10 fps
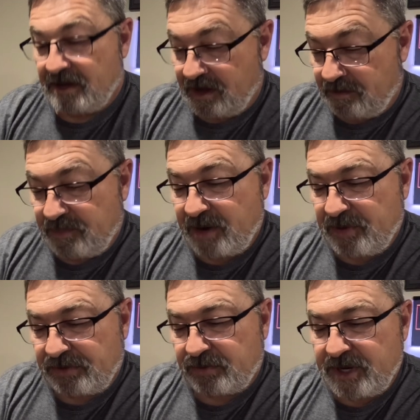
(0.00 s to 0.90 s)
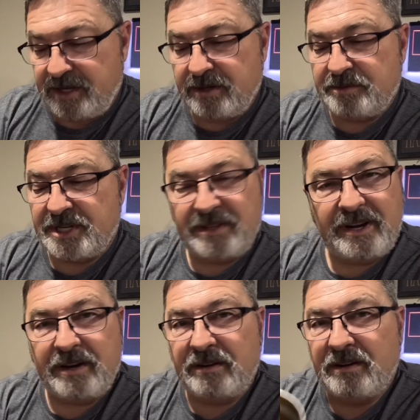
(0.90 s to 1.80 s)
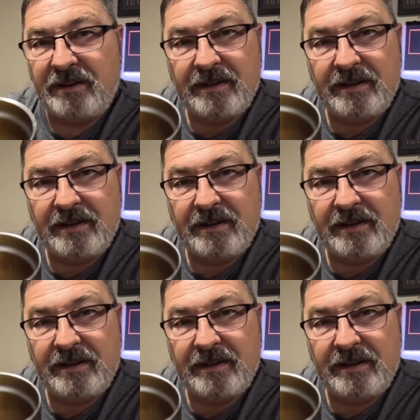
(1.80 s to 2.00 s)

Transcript: Um, but I put three cubes in there,